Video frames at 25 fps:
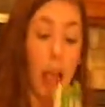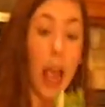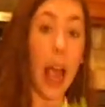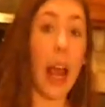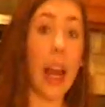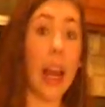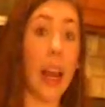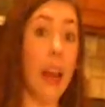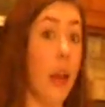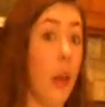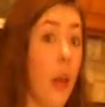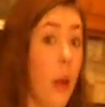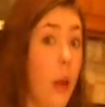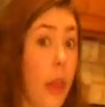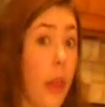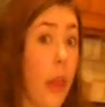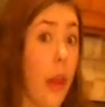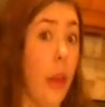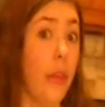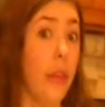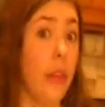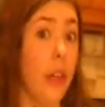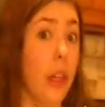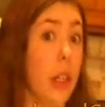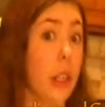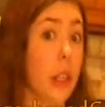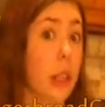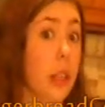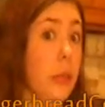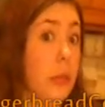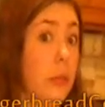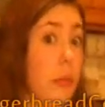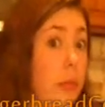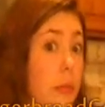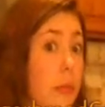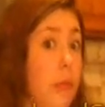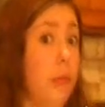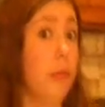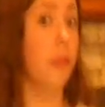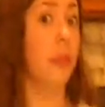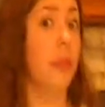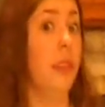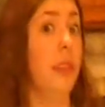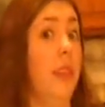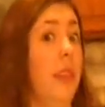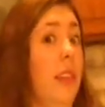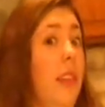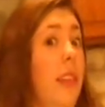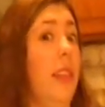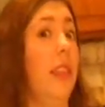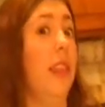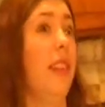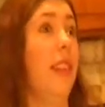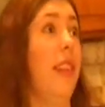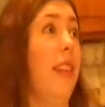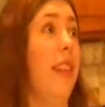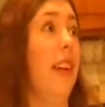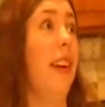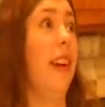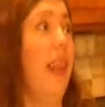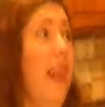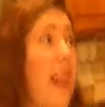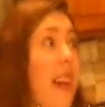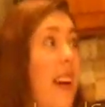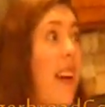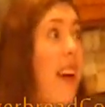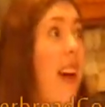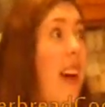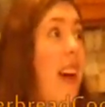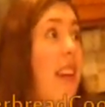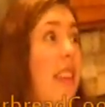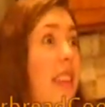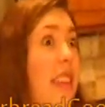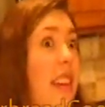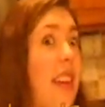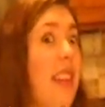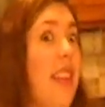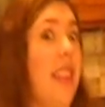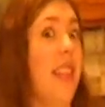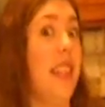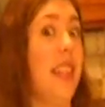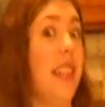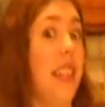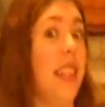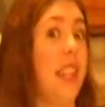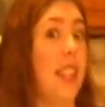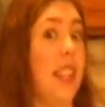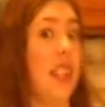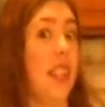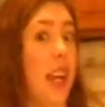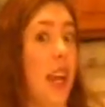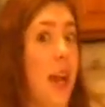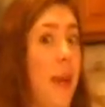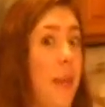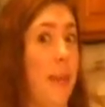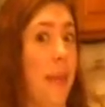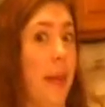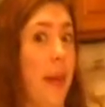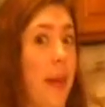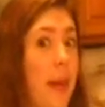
I didn't know that at first. I thought you could just shape